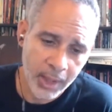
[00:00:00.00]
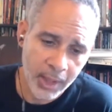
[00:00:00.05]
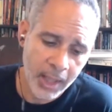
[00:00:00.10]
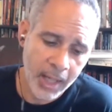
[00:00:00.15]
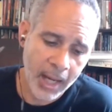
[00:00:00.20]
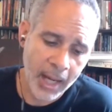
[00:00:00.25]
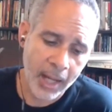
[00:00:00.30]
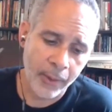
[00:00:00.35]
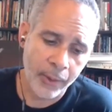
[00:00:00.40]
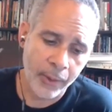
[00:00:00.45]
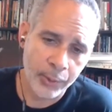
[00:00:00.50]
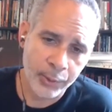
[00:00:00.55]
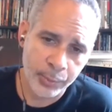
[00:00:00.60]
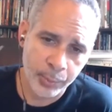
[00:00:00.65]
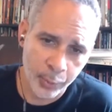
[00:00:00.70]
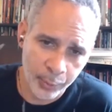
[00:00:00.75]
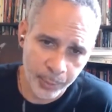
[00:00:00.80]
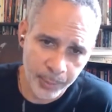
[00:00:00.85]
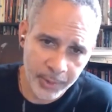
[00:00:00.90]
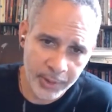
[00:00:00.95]
how those
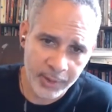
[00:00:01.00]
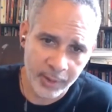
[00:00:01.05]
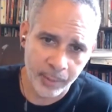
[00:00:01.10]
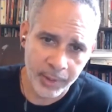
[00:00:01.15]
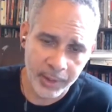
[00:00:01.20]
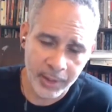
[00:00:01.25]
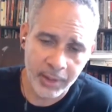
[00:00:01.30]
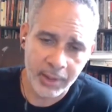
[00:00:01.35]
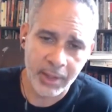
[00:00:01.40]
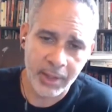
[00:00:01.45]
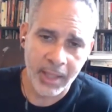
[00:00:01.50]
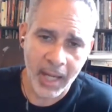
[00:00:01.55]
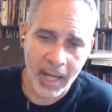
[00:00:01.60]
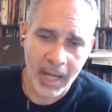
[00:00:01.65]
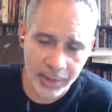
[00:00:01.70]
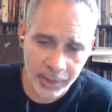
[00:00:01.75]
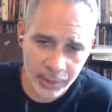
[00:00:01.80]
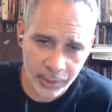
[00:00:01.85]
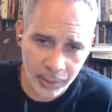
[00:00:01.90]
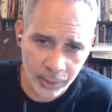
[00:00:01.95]
movements have been
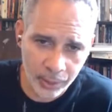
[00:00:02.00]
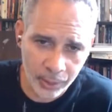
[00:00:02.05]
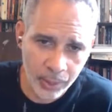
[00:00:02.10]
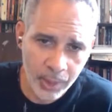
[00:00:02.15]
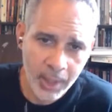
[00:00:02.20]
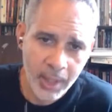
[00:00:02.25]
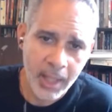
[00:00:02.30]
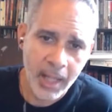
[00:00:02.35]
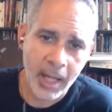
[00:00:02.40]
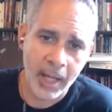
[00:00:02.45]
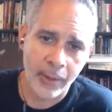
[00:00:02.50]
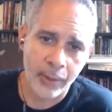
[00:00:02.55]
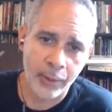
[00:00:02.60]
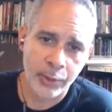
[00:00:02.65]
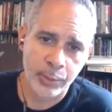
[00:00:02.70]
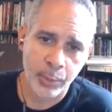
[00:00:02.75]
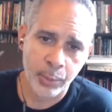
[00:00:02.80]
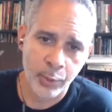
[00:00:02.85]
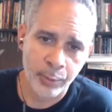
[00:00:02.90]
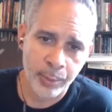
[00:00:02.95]
international, how those
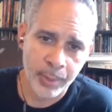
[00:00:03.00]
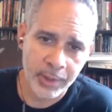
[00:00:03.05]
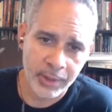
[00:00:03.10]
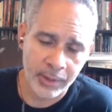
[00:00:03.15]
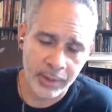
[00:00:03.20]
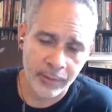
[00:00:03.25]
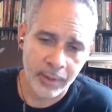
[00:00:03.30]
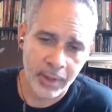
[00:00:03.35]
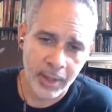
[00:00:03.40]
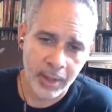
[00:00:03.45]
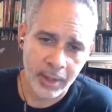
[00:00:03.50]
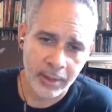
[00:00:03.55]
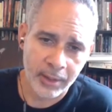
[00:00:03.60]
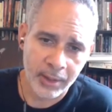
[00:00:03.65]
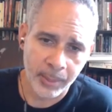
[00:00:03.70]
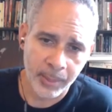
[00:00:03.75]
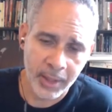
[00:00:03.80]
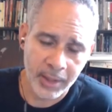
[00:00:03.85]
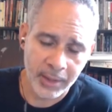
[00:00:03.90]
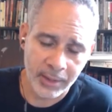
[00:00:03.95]
movements in
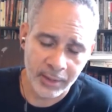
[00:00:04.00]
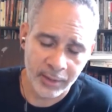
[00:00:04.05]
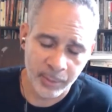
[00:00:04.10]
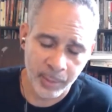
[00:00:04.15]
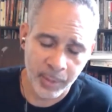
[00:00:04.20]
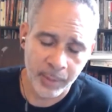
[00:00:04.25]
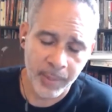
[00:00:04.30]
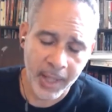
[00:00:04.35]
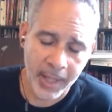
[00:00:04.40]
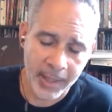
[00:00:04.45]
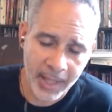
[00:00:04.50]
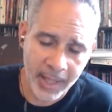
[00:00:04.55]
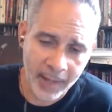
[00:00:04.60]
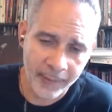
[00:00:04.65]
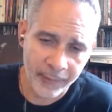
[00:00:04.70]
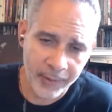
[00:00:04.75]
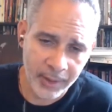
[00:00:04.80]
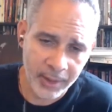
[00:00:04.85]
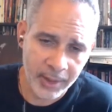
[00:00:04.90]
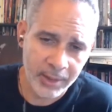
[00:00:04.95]
some cases have been
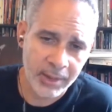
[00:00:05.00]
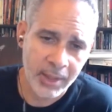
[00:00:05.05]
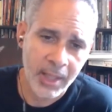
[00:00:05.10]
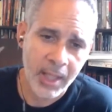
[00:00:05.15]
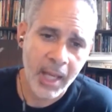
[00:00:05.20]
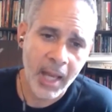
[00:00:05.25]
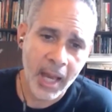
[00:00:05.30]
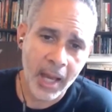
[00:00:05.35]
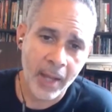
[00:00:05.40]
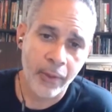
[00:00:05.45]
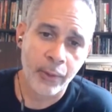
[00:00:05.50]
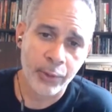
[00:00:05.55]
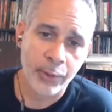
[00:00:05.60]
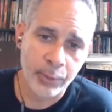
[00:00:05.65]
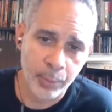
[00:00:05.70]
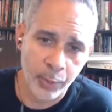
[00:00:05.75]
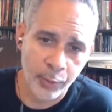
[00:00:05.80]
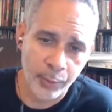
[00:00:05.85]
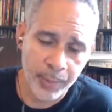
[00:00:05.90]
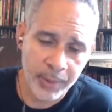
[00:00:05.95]
Pan-Africanist, how those
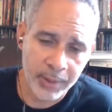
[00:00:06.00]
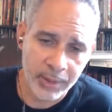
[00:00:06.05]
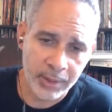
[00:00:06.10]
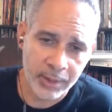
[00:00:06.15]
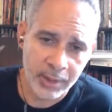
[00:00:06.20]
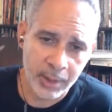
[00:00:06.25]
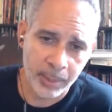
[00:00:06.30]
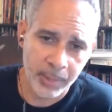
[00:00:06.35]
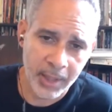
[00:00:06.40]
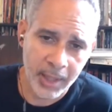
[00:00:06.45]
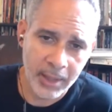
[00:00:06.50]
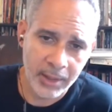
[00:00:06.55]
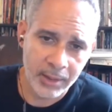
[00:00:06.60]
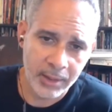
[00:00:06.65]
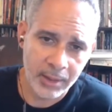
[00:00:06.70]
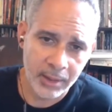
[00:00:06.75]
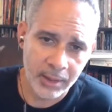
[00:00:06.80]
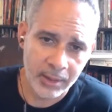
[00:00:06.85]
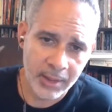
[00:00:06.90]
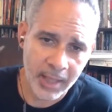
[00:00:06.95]
movements in some
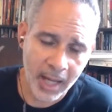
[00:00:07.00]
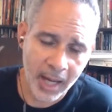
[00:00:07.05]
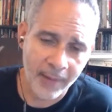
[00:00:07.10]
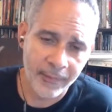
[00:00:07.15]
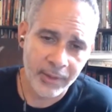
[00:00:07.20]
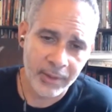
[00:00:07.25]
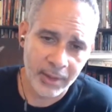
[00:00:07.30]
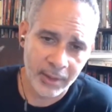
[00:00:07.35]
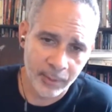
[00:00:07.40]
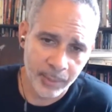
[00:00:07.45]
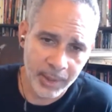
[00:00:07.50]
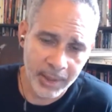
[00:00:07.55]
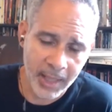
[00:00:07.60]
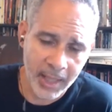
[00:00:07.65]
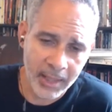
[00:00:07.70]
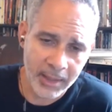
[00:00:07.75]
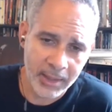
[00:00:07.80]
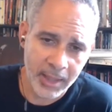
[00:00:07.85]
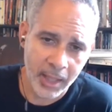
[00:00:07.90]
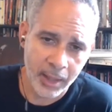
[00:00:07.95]
cases obviously have been
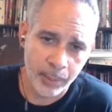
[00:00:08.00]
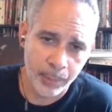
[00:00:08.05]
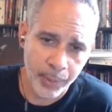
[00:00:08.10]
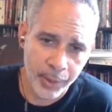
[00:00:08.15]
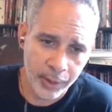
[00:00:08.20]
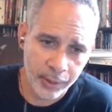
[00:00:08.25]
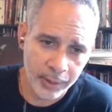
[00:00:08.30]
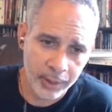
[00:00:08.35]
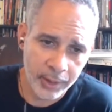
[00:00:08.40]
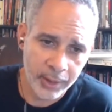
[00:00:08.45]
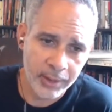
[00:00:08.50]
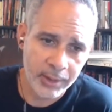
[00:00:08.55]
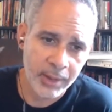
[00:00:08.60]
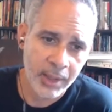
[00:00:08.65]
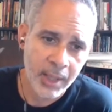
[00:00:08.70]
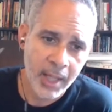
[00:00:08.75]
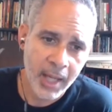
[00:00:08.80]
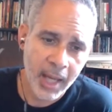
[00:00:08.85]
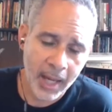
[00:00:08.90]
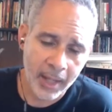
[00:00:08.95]
anti-imperialist,
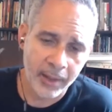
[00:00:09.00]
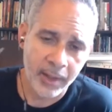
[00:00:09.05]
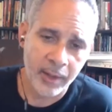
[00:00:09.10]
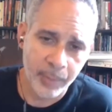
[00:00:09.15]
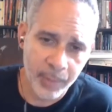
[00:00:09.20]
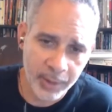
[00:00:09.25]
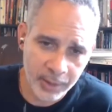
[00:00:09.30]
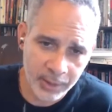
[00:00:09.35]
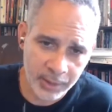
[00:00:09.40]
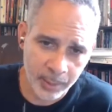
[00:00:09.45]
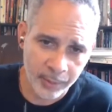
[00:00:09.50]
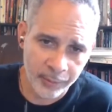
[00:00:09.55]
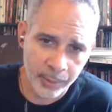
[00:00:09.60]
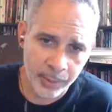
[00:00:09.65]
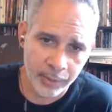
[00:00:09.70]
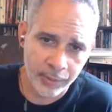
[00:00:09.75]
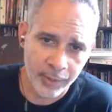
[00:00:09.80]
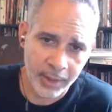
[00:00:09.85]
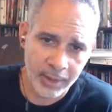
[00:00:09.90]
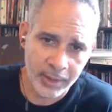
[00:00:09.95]
how they've been some of them
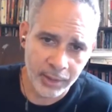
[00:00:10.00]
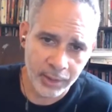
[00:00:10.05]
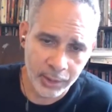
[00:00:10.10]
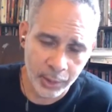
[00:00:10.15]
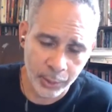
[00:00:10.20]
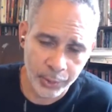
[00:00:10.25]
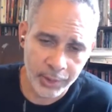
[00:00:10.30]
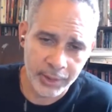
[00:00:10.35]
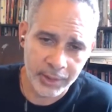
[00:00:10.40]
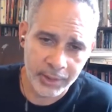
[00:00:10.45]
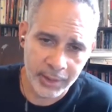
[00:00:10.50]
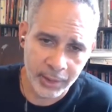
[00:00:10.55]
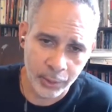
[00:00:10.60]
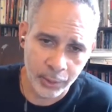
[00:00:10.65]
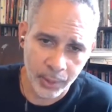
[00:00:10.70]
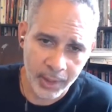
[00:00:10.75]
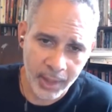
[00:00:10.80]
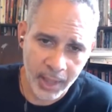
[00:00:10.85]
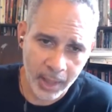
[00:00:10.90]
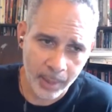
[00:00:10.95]
directly socialist and or
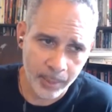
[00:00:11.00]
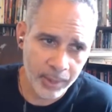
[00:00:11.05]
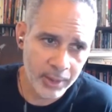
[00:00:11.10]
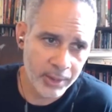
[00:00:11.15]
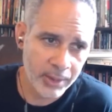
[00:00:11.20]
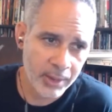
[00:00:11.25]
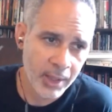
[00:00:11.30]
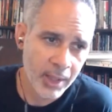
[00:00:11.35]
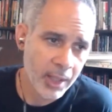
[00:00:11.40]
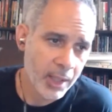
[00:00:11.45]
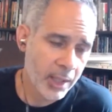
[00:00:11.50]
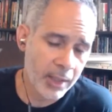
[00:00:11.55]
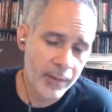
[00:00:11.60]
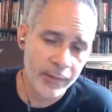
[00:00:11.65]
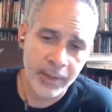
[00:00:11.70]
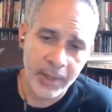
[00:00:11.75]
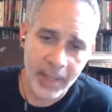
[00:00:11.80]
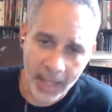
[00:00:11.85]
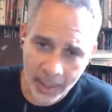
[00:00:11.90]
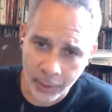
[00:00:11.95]
communist,
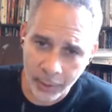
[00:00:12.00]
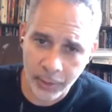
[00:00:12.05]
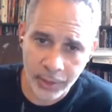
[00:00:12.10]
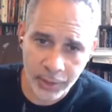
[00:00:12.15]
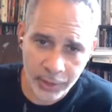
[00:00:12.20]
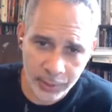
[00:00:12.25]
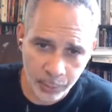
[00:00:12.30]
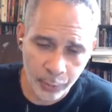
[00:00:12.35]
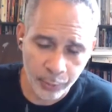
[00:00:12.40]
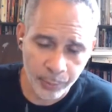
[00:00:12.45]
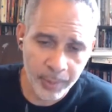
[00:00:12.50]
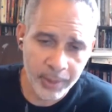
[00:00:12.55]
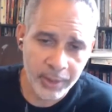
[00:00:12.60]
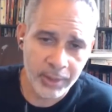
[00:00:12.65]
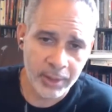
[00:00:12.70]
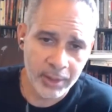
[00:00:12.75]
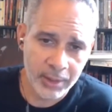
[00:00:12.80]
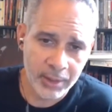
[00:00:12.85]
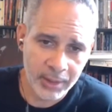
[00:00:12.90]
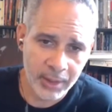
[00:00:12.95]
even anarchist movements
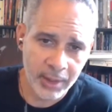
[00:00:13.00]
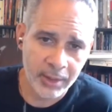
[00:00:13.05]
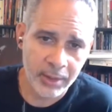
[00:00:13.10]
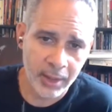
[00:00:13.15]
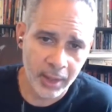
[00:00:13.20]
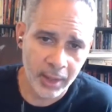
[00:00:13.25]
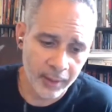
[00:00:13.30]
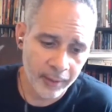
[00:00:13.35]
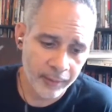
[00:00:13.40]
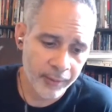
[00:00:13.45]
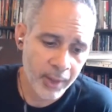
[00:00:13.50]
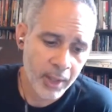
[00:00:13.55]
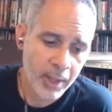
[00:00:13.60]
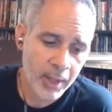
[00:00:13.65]
in the sense of